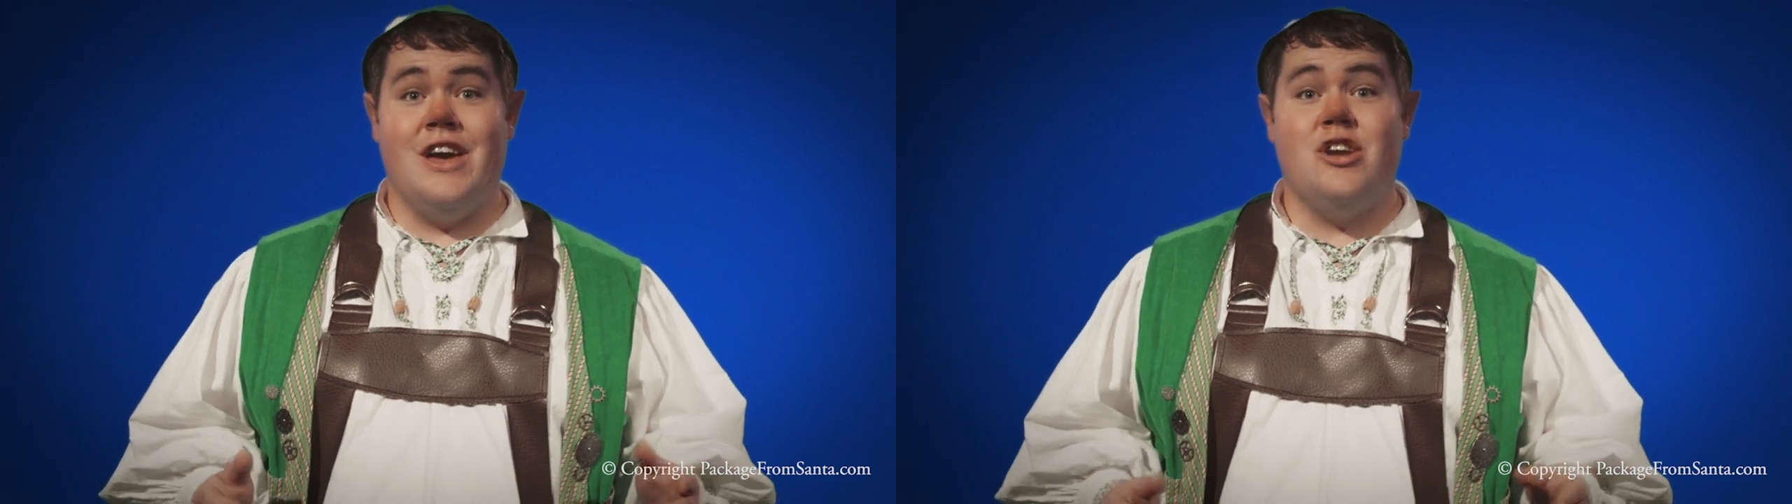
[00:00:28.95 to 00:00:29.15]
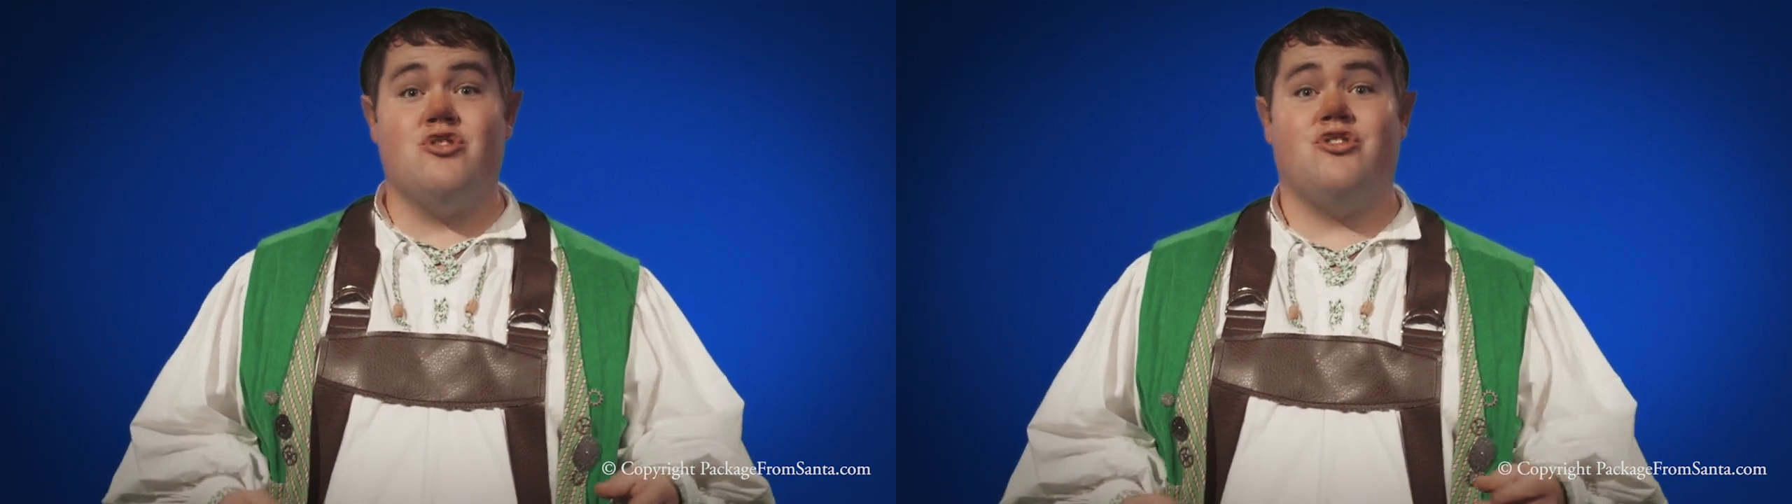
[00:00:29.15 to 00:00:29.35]

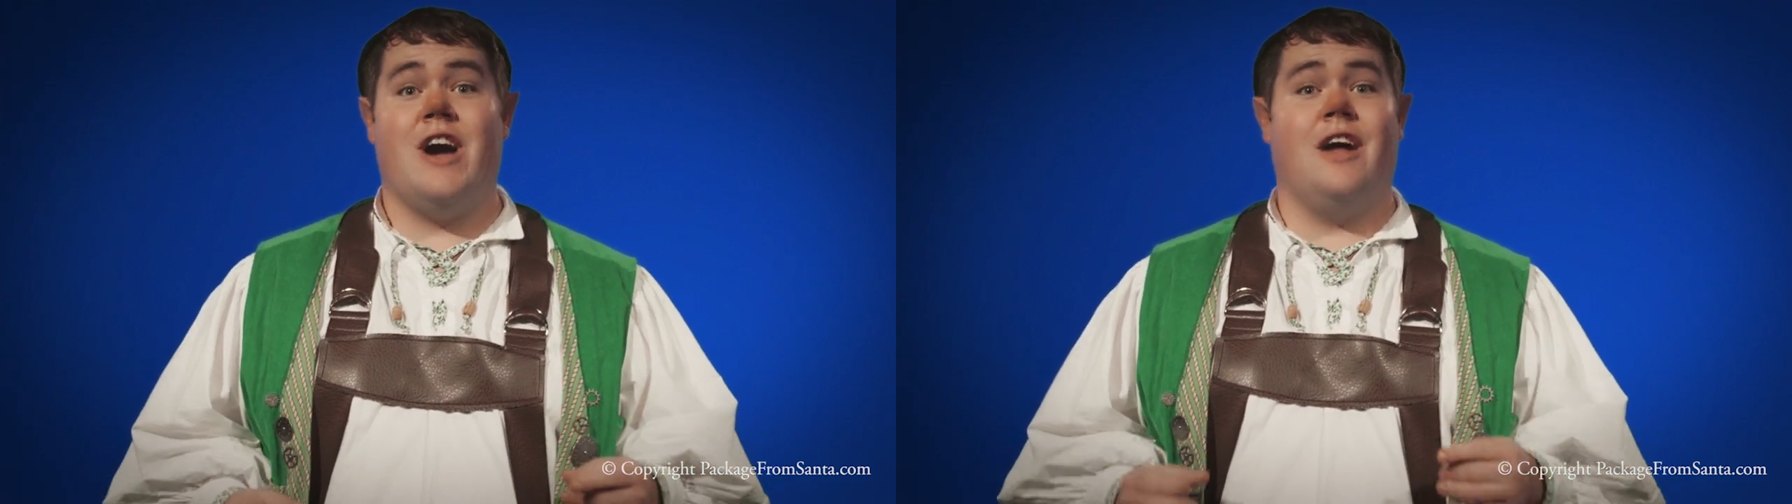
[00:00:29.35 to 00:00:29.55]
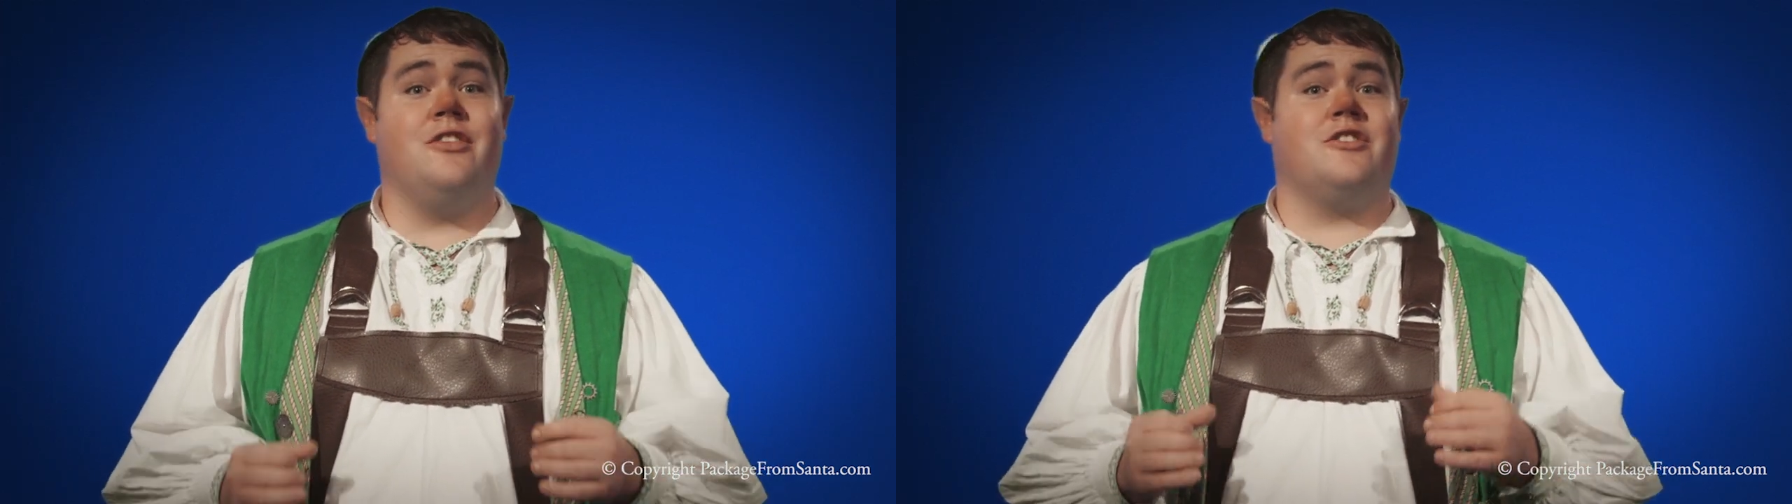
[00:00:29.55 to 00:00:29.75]
Your
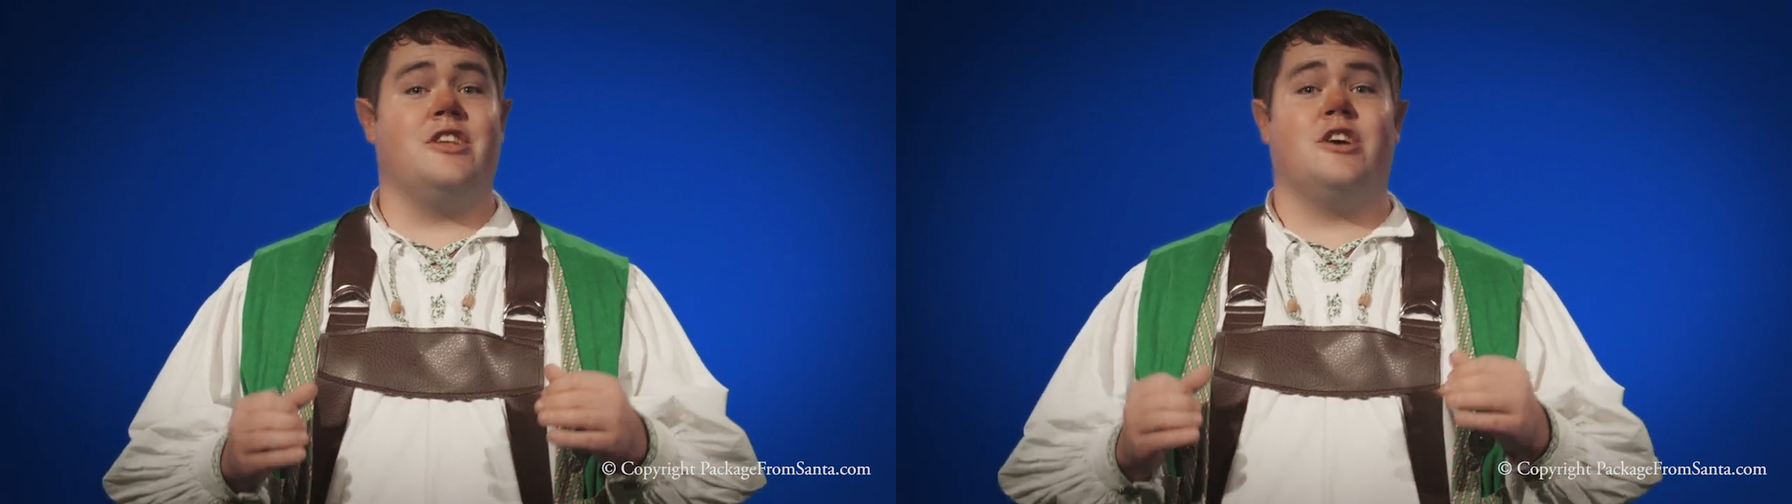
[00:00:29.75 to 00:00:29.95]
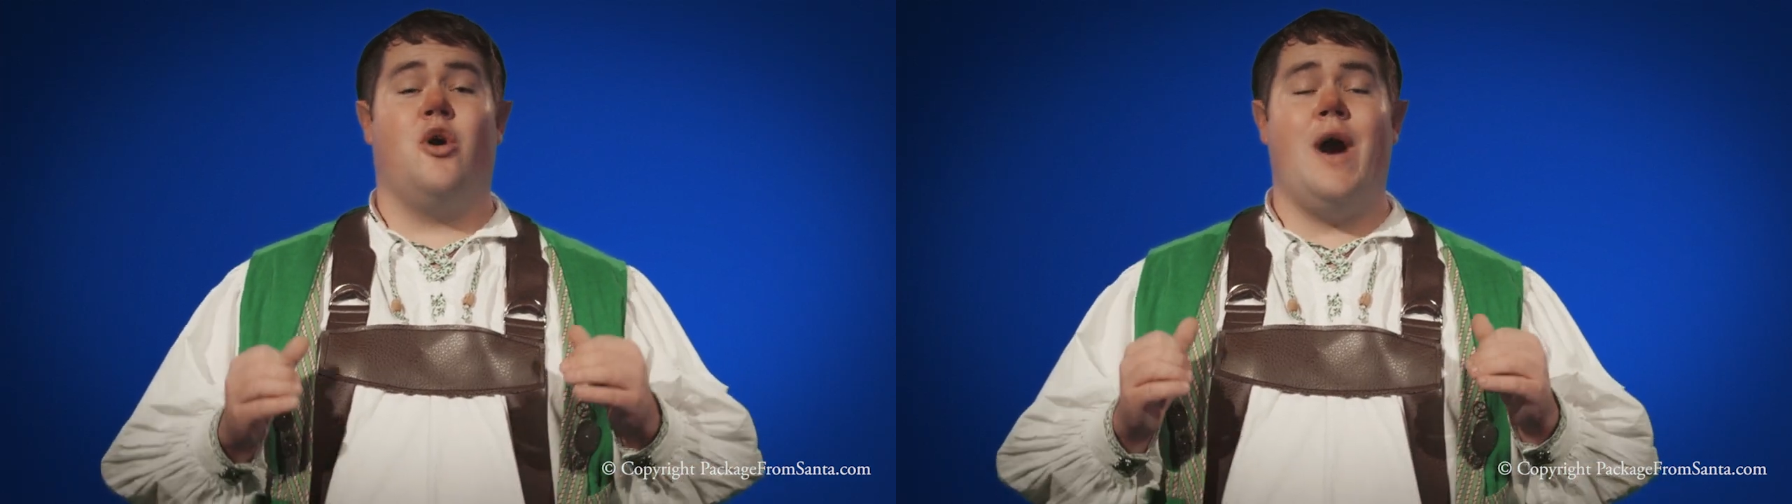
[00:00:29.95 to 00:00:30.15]
child is
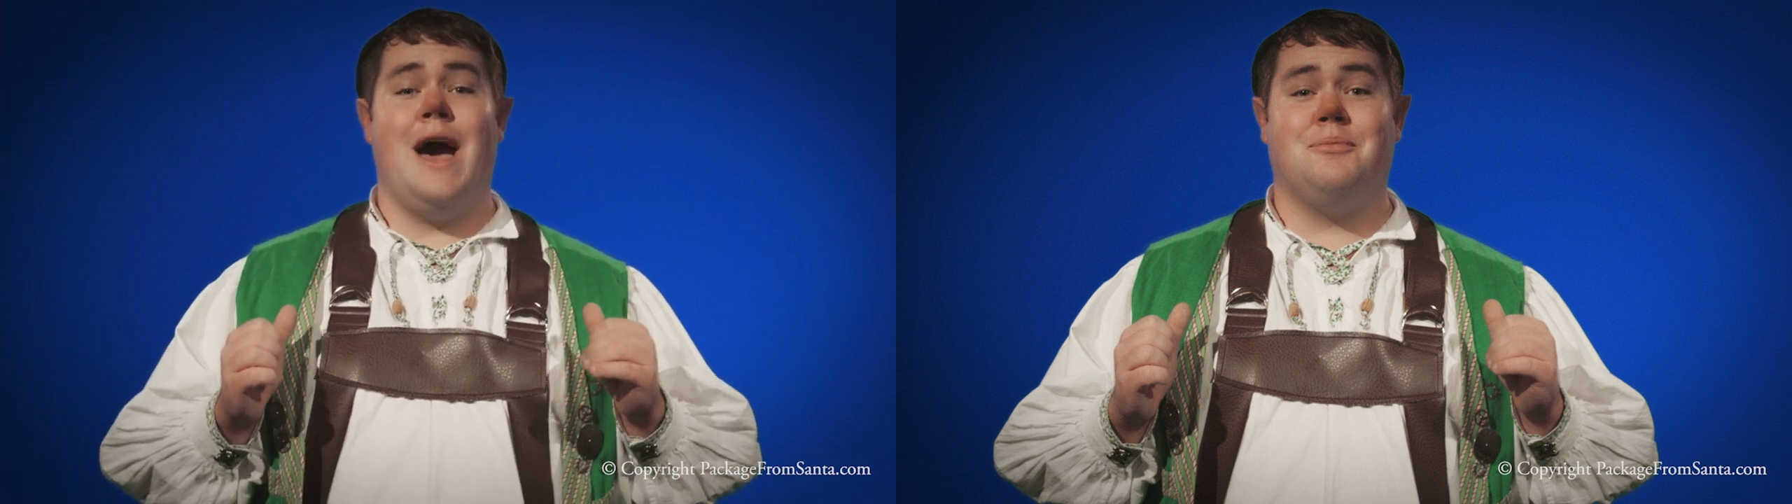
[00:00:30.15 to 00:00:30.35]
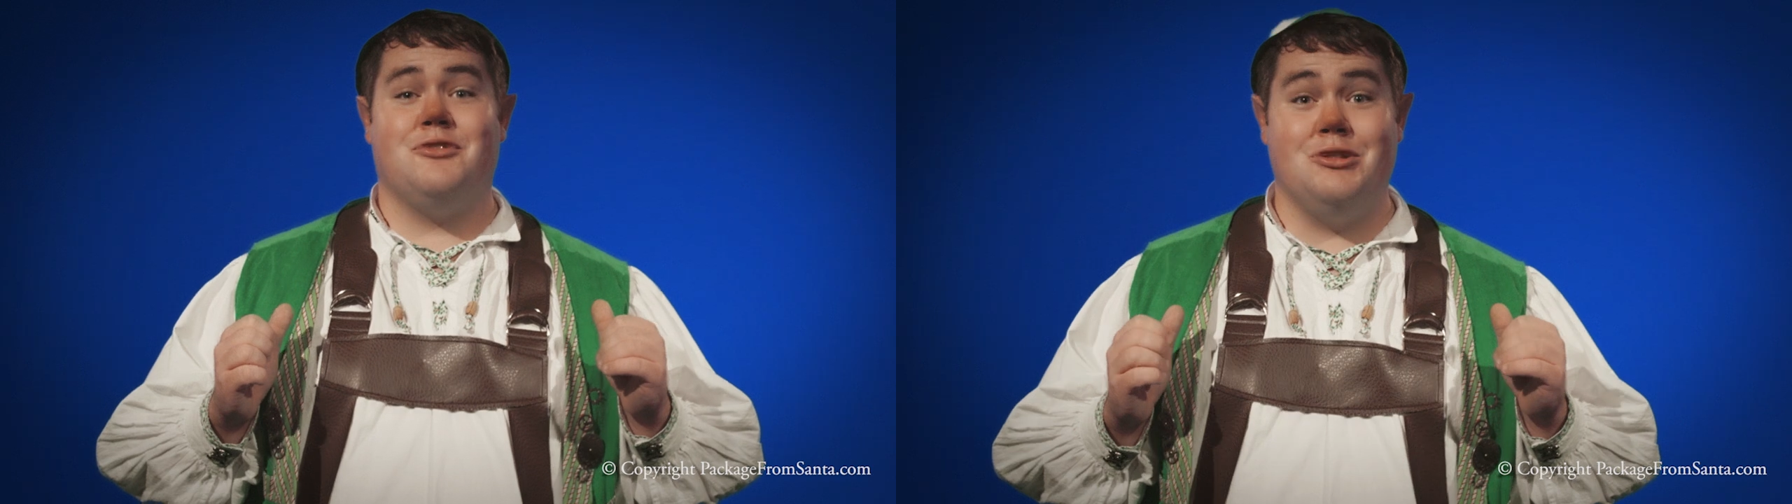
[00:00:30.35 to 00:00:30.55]
gonna go
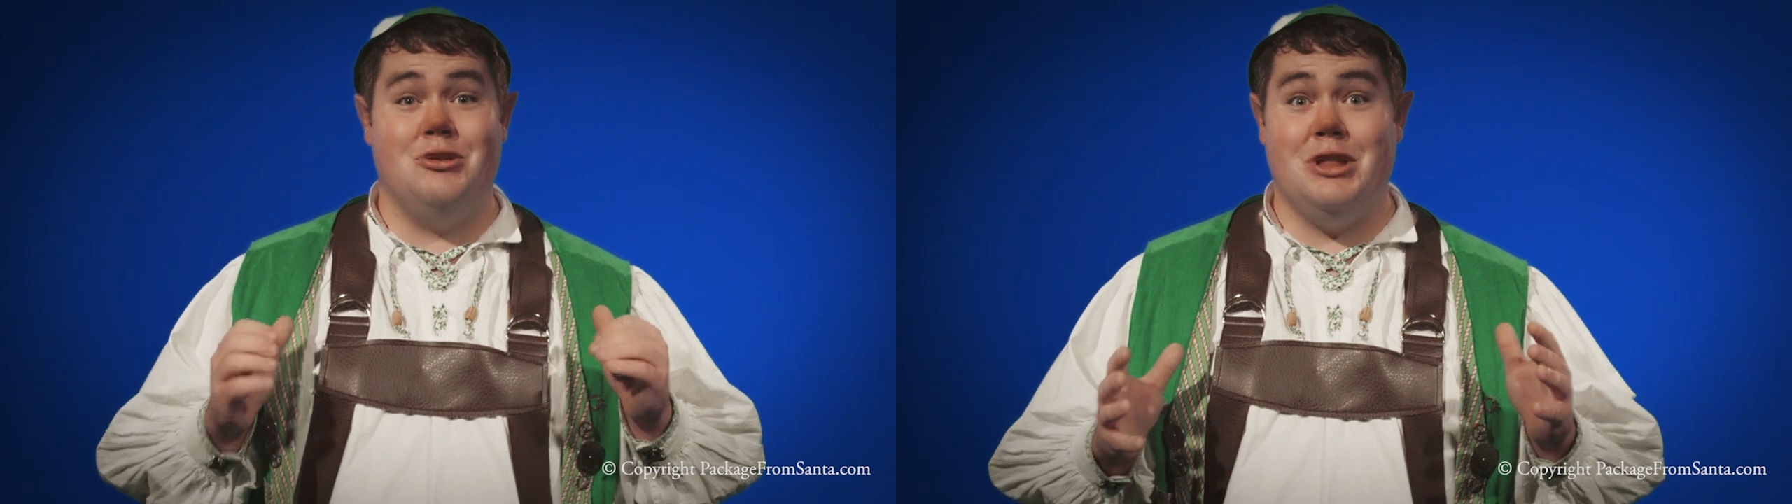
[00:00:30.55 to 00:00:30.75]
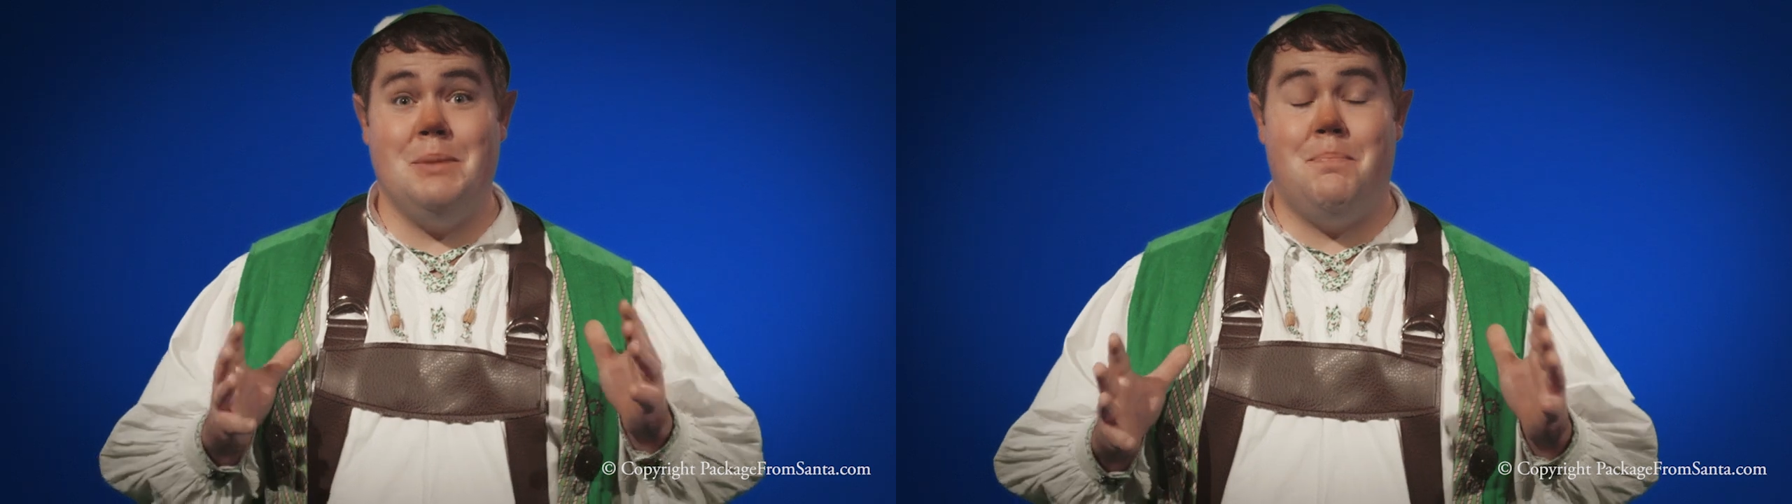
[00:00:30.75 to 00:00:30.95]
absolutely